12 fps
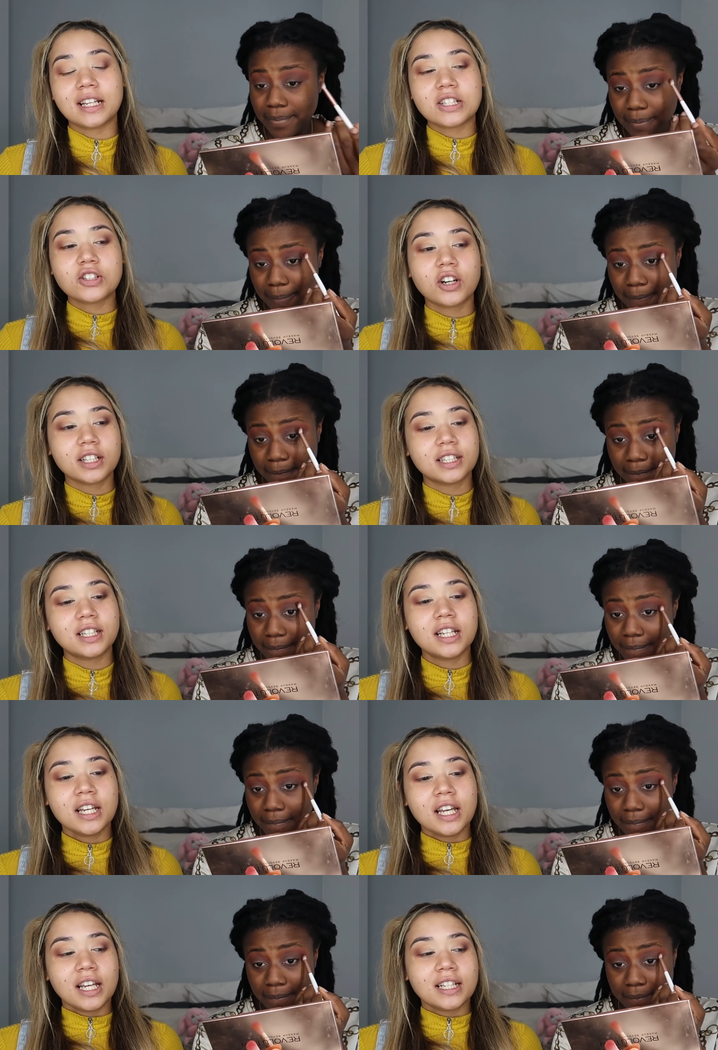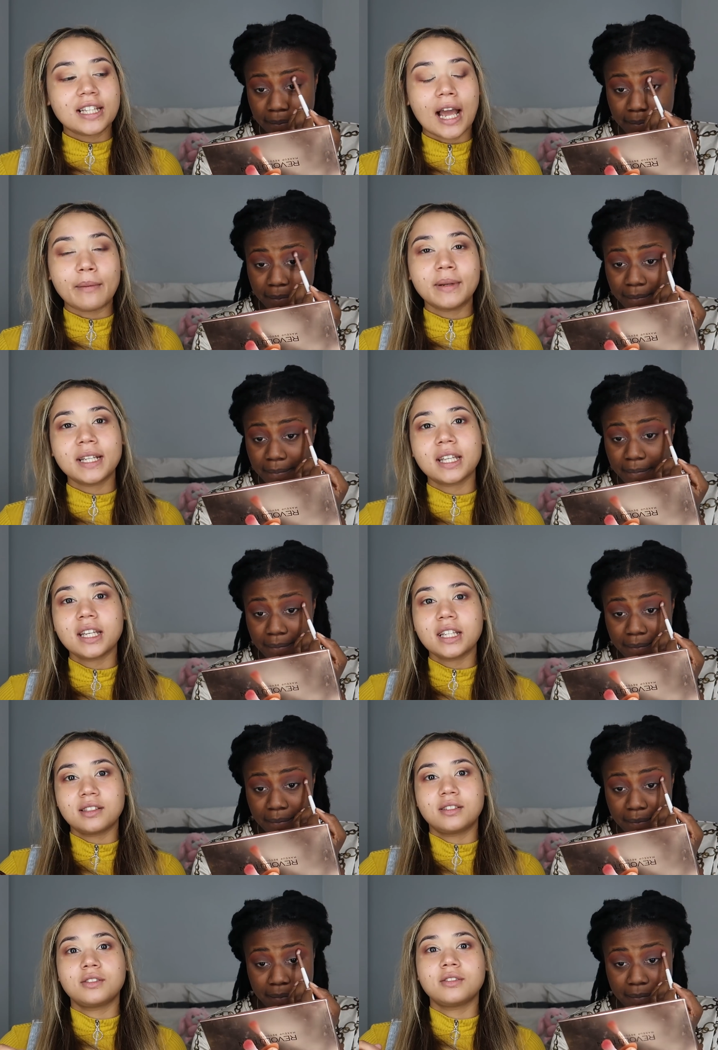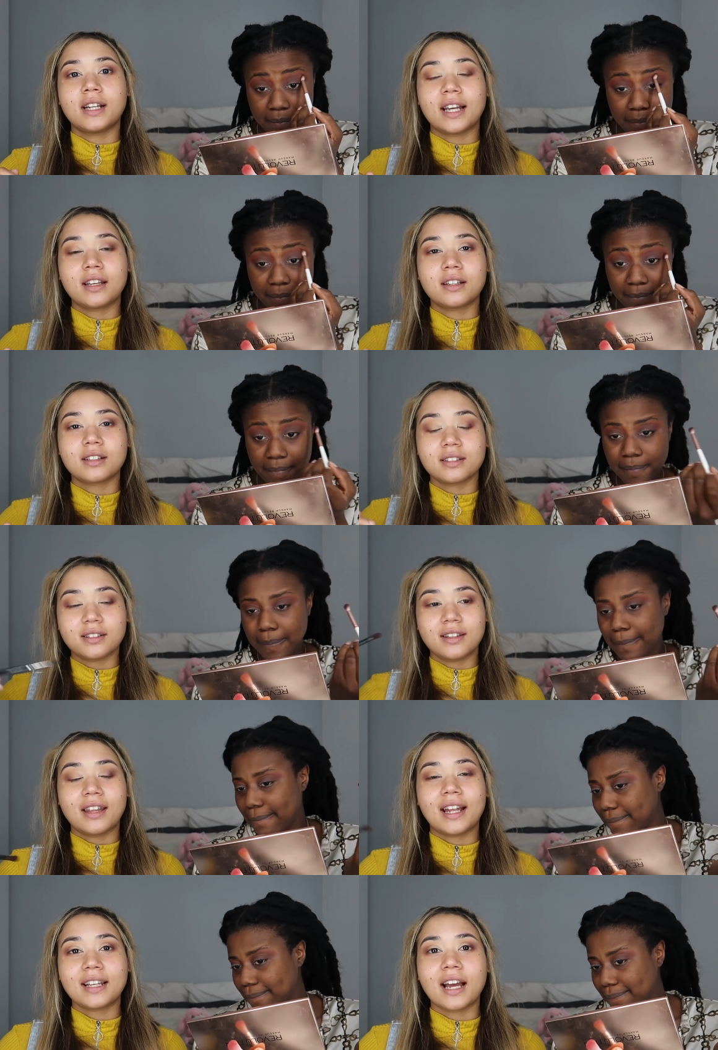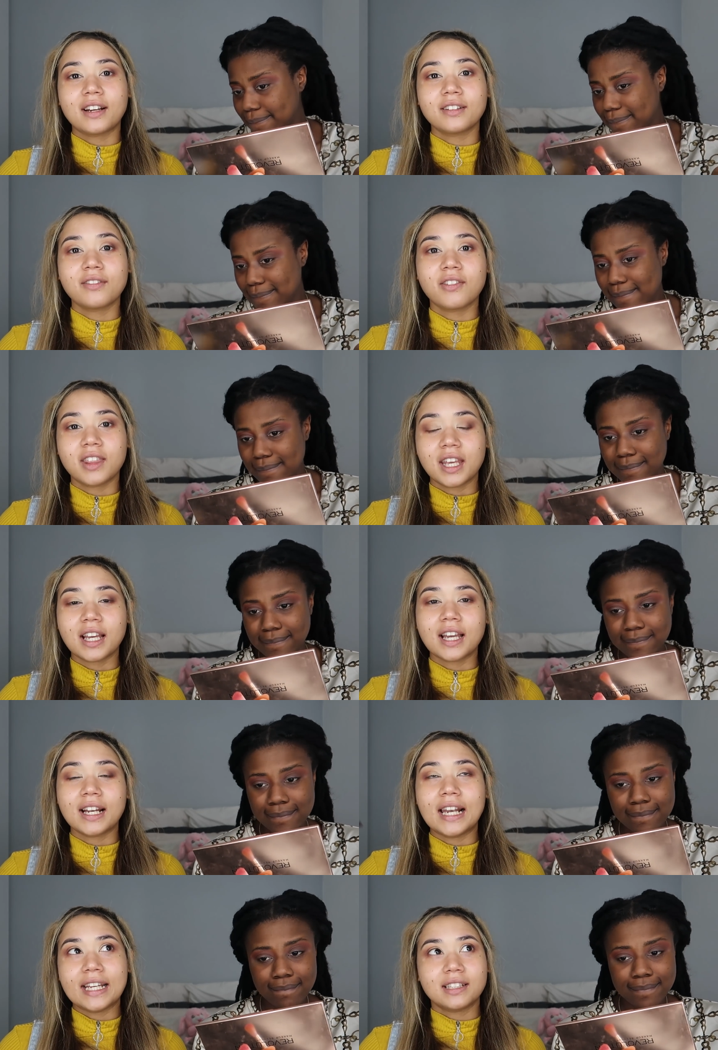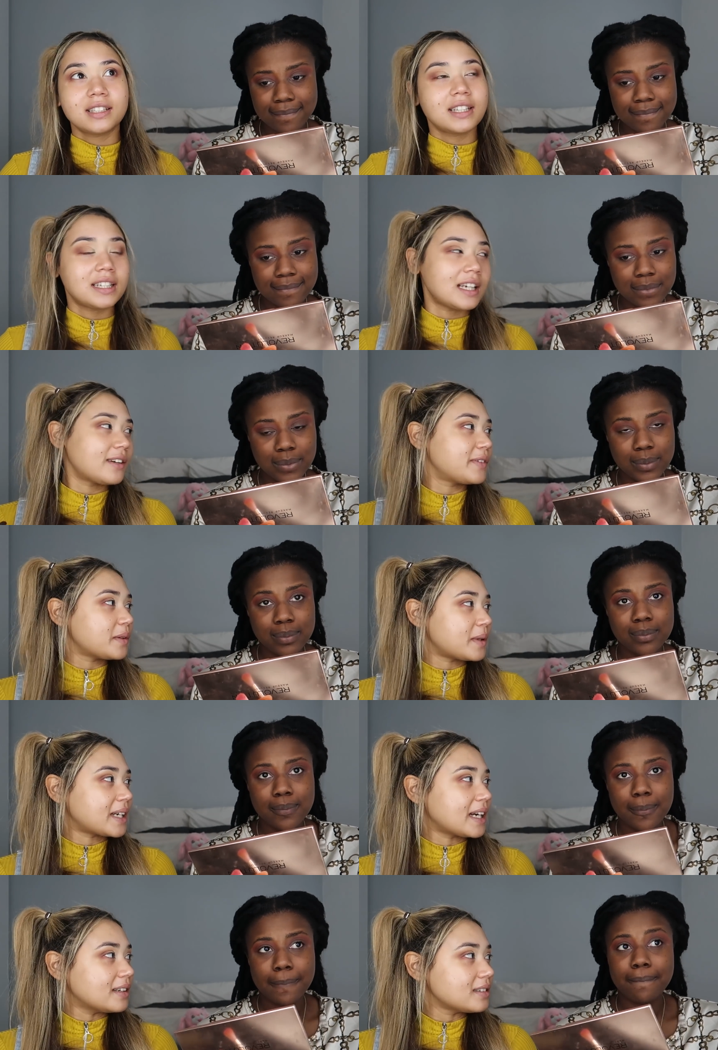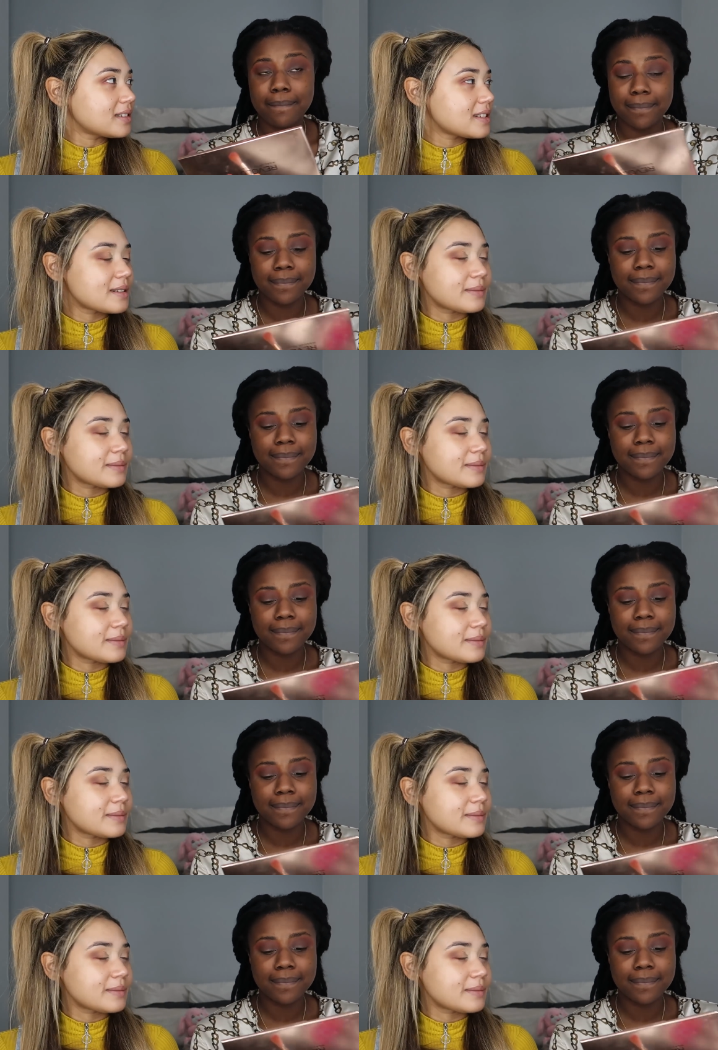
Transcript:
Speaker 1: and I started dabbling into like that kind of thing later than everyone else.